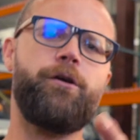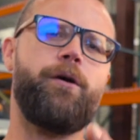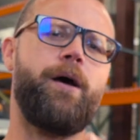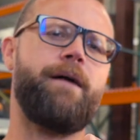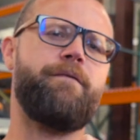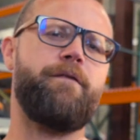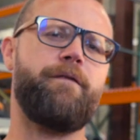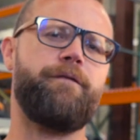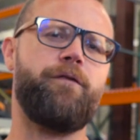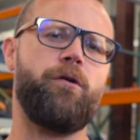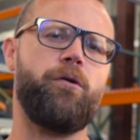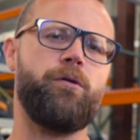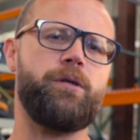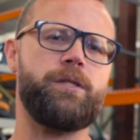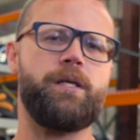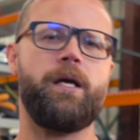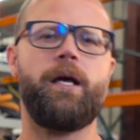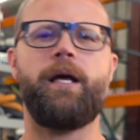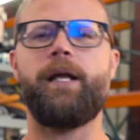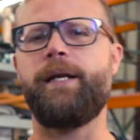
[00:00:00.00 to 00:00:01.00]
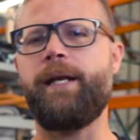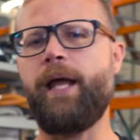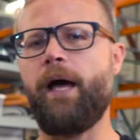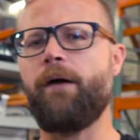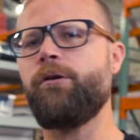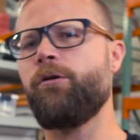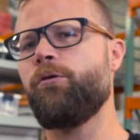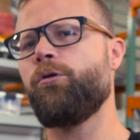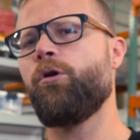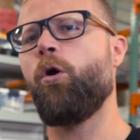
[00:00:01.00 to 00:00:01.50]
you have it, folks. Now
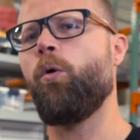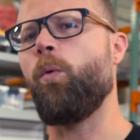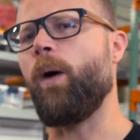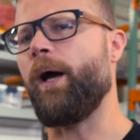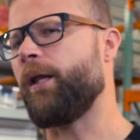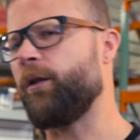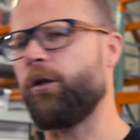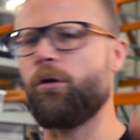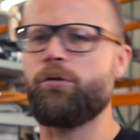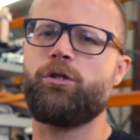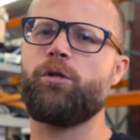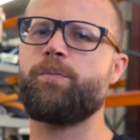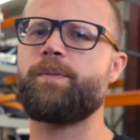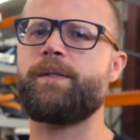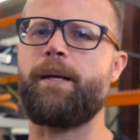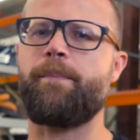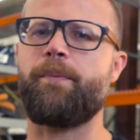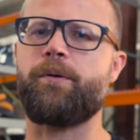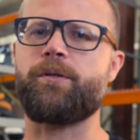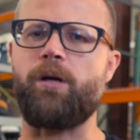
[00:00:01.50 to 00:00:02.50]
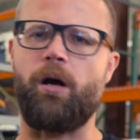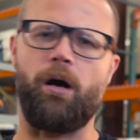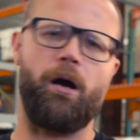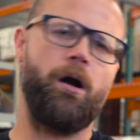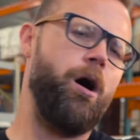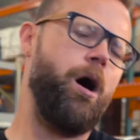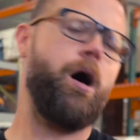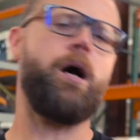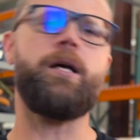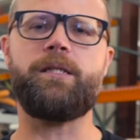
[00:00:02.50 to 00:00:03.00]
you know why closed-loop steppers are
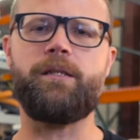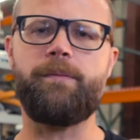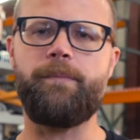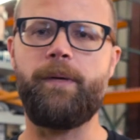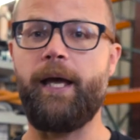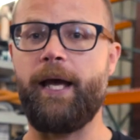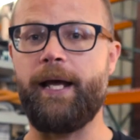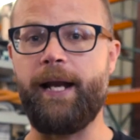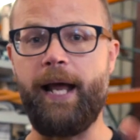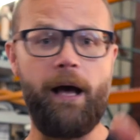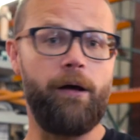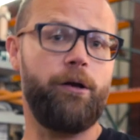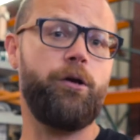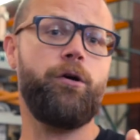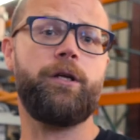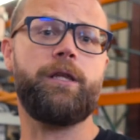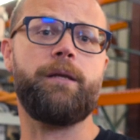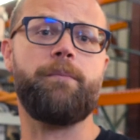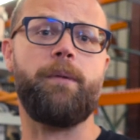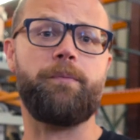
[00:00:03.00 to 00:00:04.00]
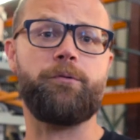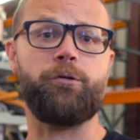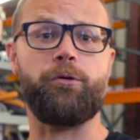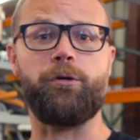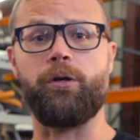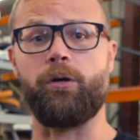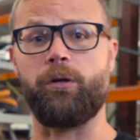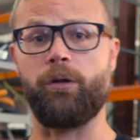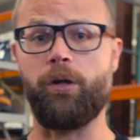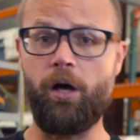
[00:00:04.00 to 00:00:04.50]
awesome and how to hook them up to
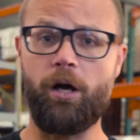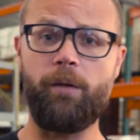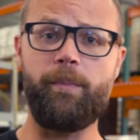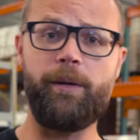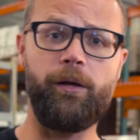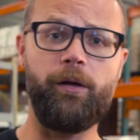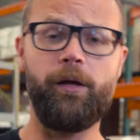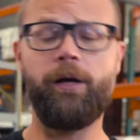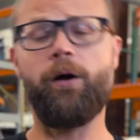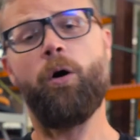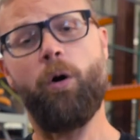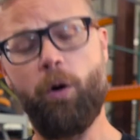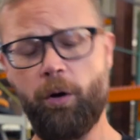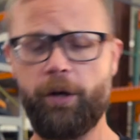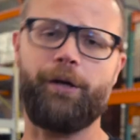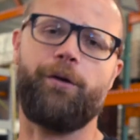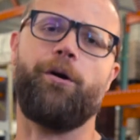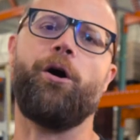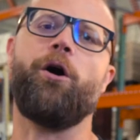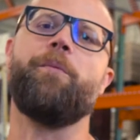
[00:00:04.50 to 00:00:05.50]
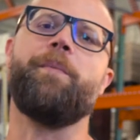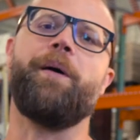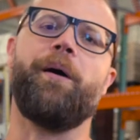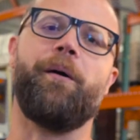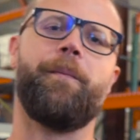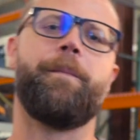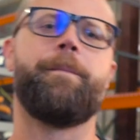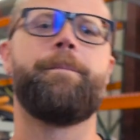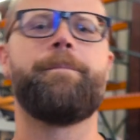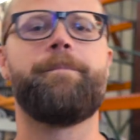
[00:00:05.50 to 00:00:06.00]
your LongMill or your AltMill.